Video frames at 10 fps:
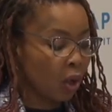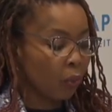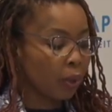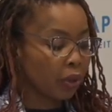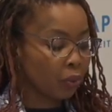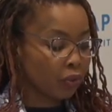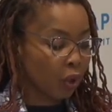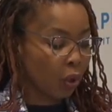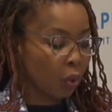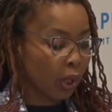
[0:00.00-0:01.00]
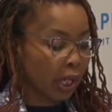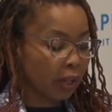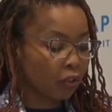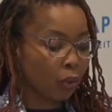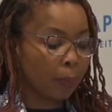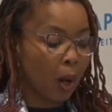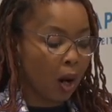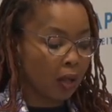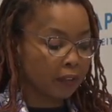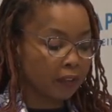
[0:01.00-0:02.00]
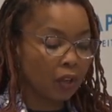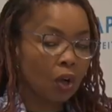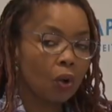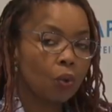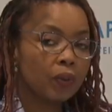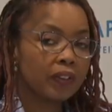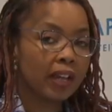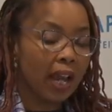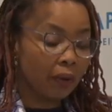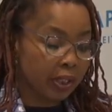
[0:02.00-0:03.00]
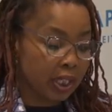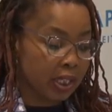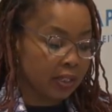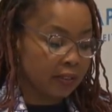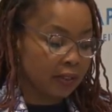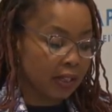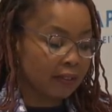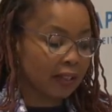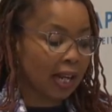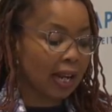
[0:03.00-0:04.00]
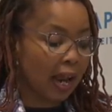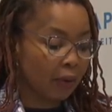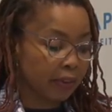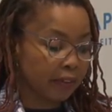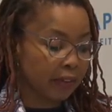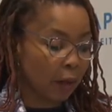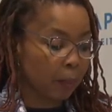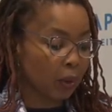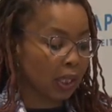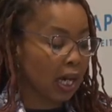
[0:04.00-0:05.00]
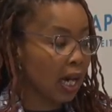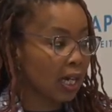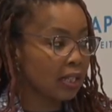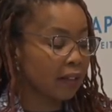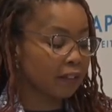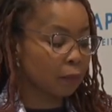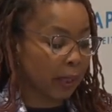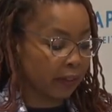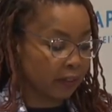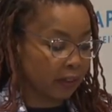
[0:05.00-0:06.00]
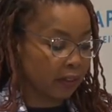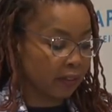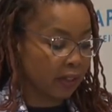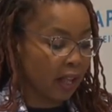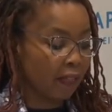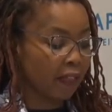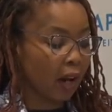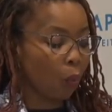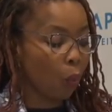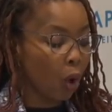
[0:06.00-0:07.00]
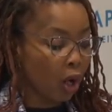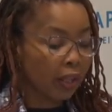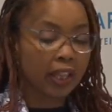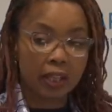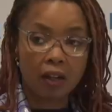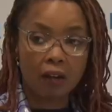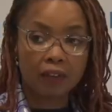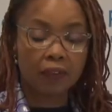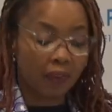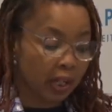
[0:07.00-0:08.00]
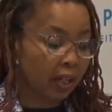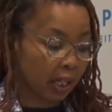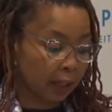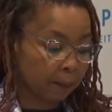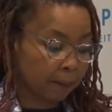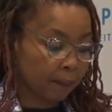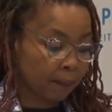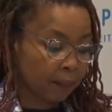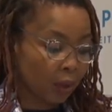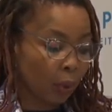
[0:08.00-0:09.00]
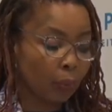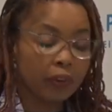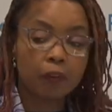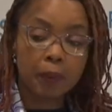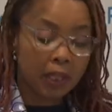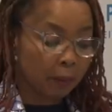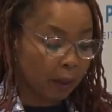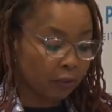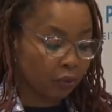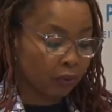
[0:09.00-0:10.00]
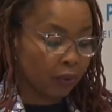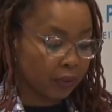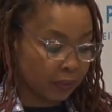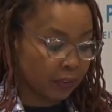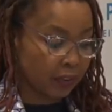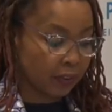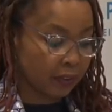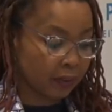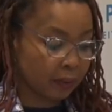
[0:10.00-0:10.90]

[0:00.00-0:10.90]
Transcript: we do so looking to a past whose inheritance is clarity about the kinds of spaces that are worthy of defending when we speak about universities.